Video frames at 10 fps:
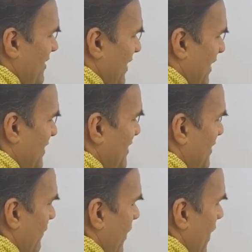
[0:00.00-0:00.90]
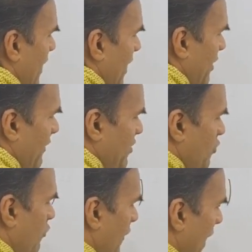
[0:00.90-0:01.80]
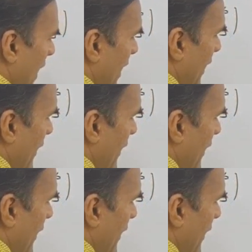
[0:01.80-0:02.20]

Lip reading: 6 equals to y.